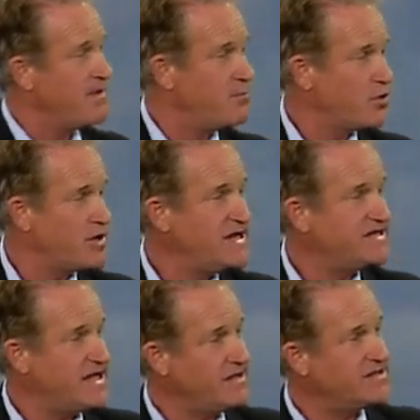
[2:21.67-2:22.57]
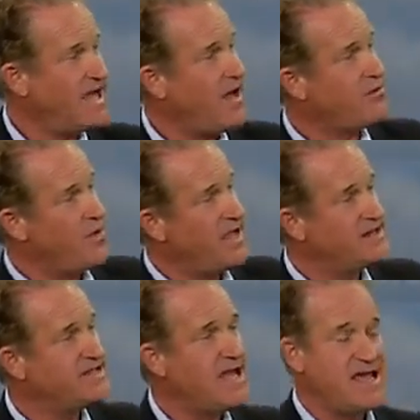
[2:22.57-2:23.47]
Breezy south
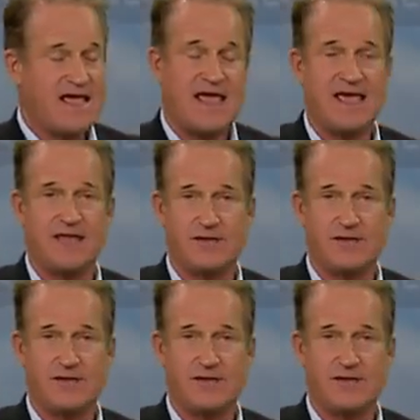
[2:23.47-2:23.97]
winds and